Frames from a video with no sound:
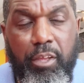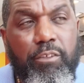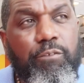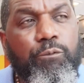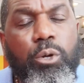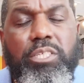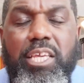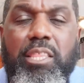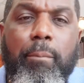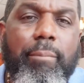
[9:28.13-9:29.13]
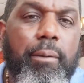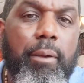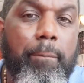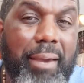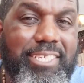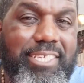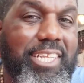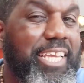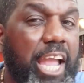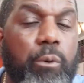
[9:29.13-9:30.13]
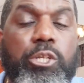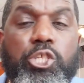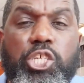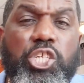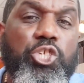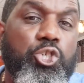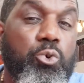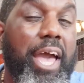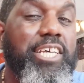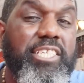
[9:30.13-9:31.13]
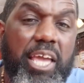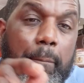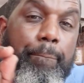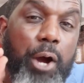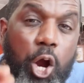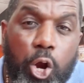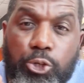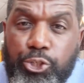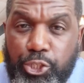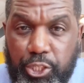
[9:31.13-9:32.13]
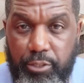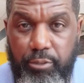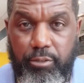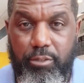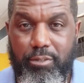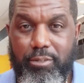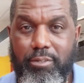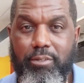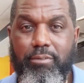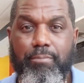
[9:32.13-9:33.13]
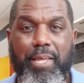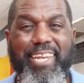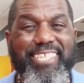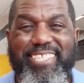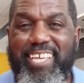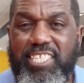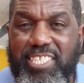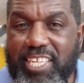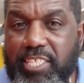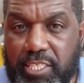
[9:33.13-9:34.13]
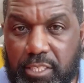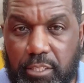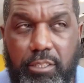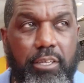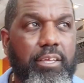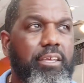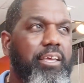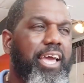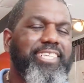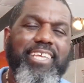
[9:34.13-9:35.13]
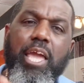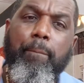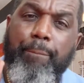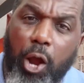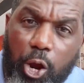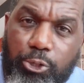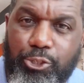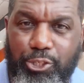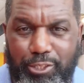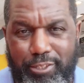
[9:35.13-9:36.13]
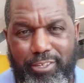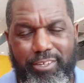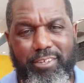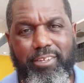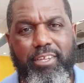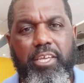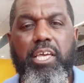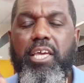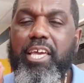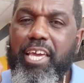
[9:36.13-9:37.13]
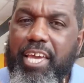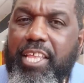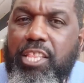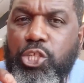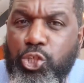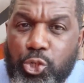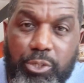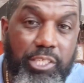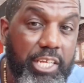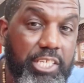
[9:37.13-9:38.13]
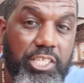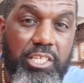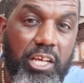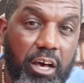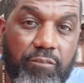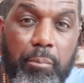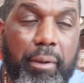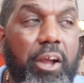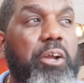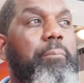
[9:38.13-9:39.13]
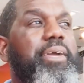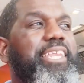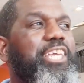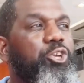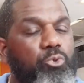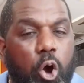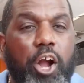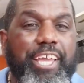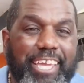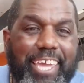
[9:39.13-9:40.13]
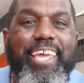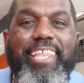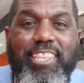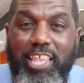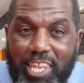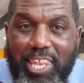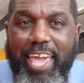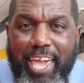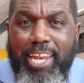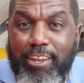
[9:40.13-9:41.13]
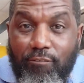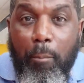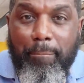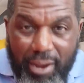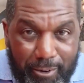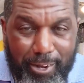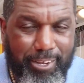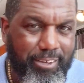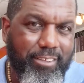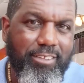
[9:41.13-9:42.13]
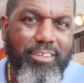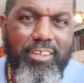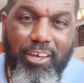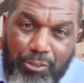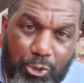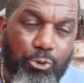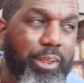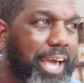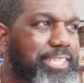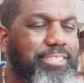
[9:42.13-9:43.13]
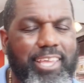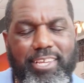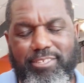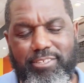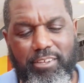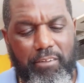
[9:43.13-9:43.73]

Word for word: The 14th Amendment basically guarantees you as a person, didn't say citizen, as a person in the jurisdiction of America, meaning you are in the land of America, of the United States